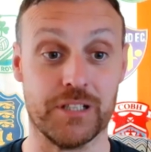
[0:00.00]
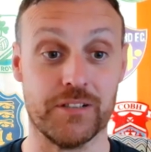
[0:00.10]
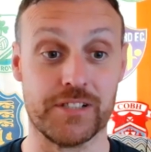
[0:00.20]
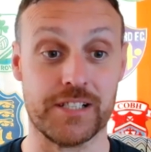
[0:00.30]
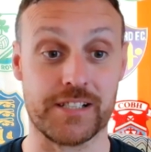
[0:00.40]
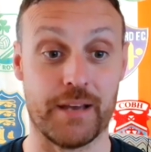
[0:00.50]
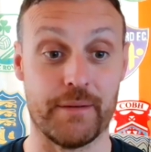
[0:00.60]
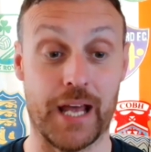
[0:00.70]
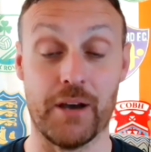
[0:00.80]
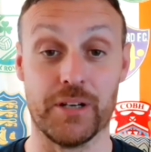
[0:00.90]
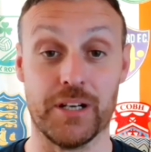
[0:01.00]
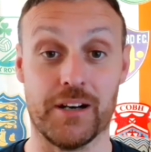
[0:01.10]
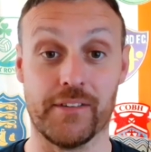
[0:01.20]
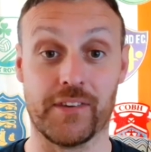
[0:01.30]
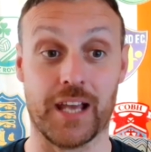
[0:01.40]
with losing this game and how they
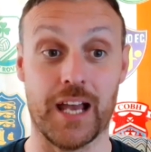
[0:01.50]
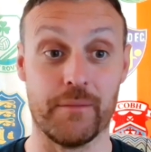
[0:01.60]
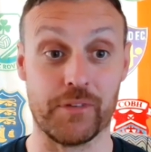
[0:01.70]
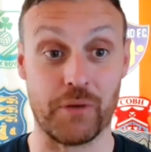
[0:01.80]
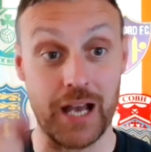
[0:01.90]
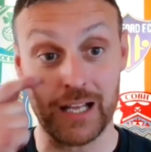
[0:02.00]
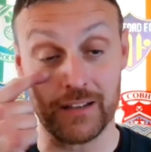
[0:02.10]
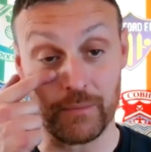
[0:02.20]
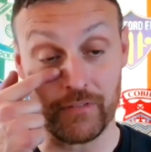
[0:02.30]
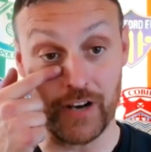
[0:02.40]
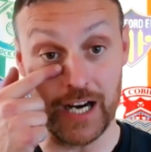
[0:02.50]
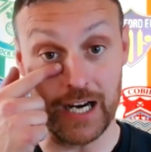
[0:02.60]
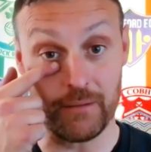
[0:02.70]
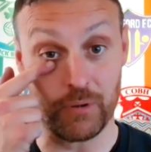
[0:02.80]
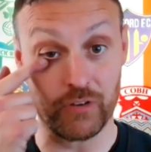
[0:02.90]
lost the game as well, to be
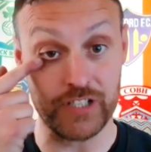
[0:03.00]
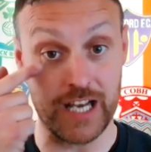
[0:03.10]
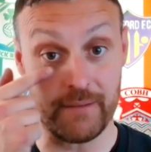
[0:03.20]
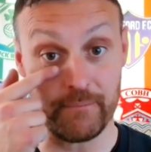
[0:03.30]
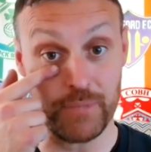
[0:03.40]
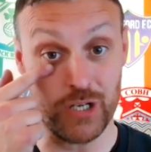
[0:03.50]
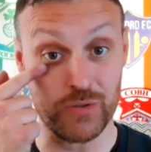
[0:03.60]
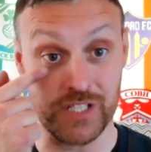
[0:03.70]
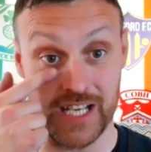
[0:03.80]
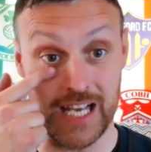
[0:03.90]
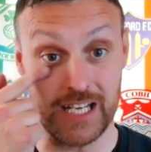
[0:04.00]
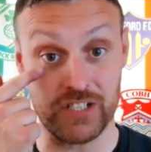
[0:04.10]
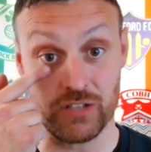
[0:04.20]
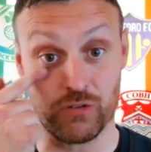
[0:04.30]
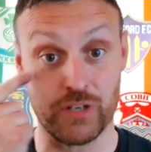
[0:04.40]
fair. But Bowes again
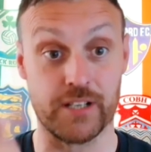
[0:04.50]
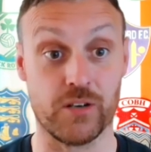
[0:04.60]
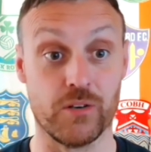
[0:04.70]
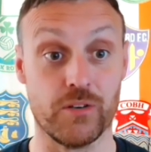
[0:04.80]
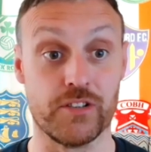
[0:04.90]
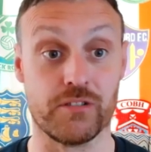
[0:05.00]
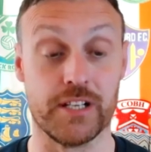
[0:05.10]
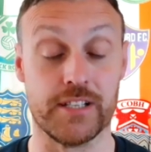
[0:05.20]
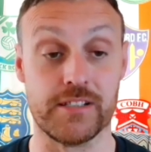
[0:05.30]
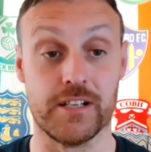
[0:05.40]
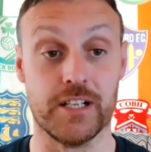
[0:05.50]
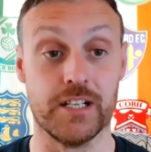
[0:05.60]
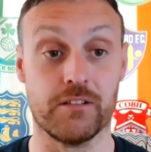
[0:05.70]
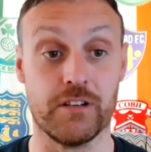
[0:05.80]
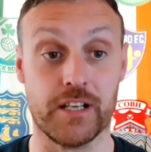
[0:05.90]
showed great courage, great
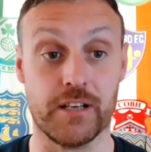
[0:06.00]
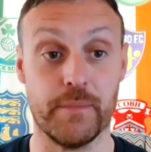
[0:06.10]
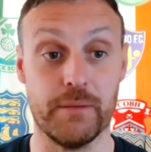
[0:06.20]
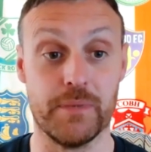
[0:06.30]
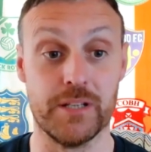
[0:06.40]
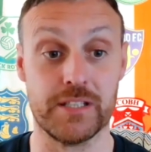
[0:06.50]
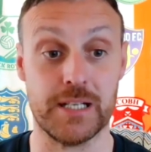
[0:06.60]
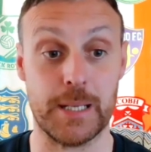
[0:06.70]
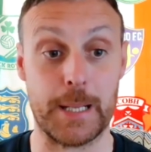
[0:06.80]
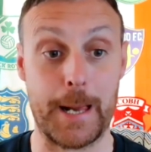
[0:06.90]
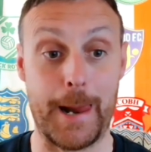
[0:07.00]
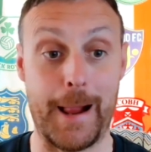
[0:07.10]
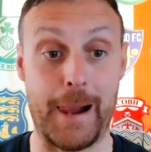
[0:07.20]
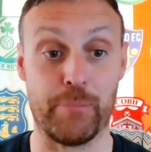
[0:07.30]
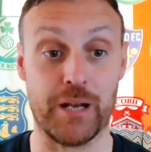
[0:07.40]
desire, great commitment,
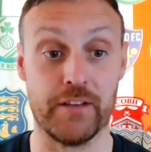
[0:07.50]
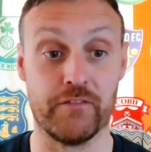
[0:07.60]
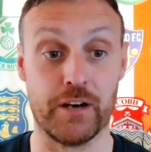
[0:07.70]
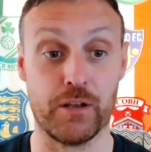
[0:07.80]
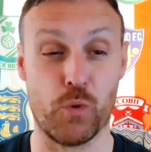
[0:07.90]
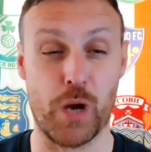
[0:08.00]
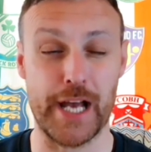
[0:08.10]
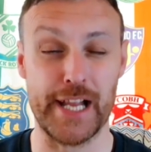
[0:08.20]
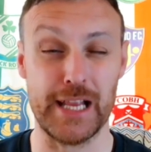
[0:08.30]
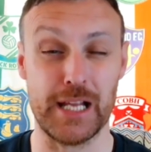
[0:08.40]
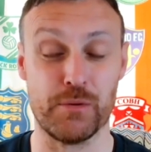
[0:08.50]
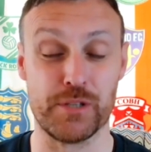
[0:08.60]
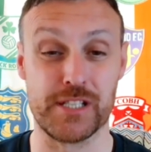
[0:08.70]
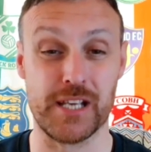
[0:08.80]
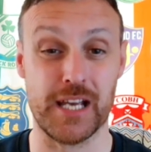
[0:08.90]
and played very well, I
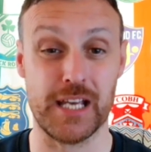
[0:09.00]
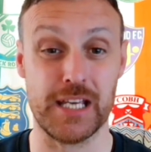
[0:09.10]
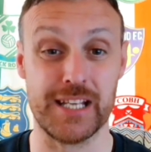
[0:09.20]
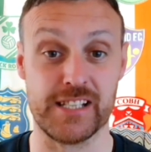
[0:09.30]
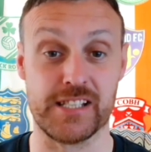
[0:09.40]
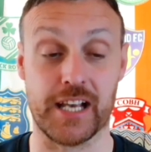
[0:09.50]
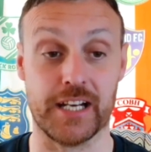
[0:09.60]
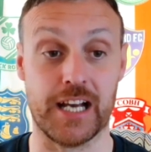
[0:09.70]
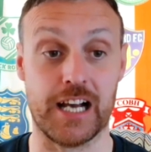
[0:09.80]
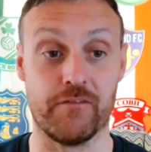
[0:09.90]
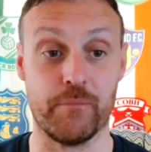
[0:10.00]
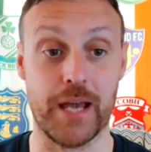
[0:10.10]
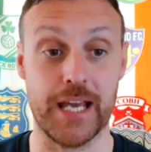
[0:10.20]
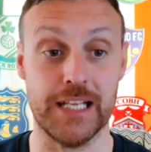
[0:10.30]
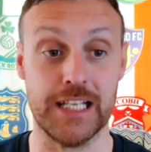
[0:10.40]
would say, in the second half
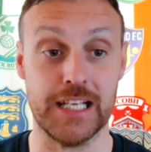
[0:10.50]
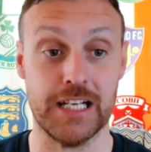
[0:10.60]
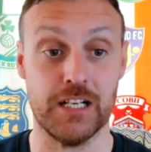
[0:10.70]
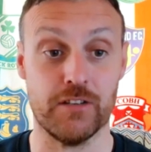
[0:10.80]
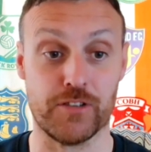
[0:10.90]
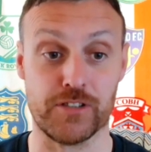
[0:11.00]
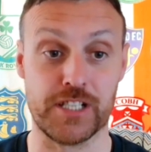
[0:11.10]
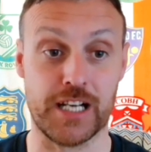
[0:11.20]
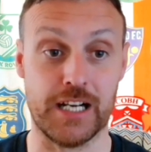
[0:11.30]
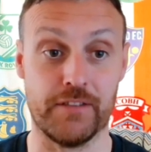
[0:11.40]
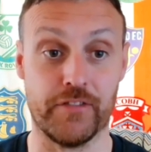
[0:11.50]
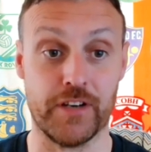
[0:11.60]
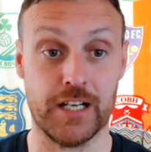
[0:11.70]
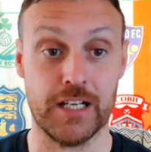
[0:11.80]
mainly. First half,